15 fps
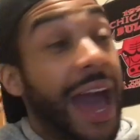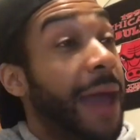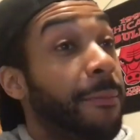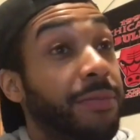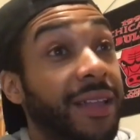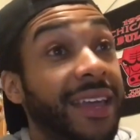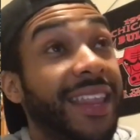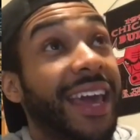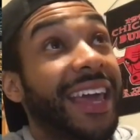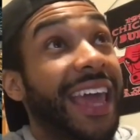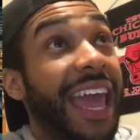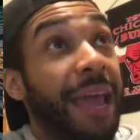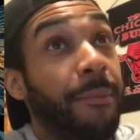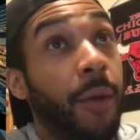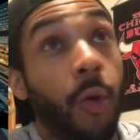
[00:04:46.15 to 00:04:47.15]
I play that
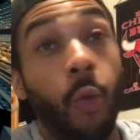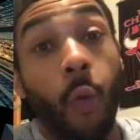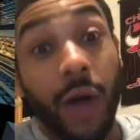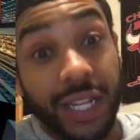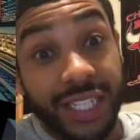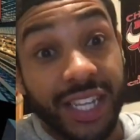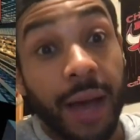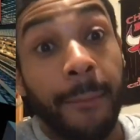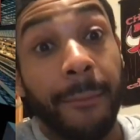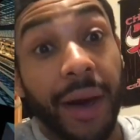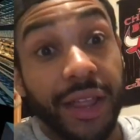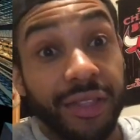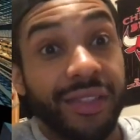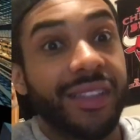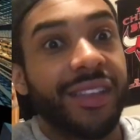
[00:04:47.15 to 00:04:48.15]
game once a
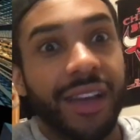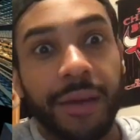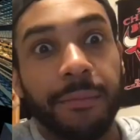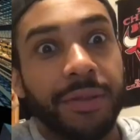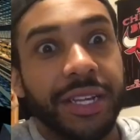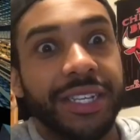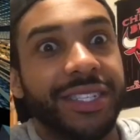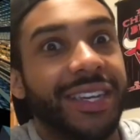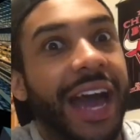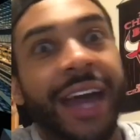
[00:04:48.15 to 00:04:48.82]
month to completion.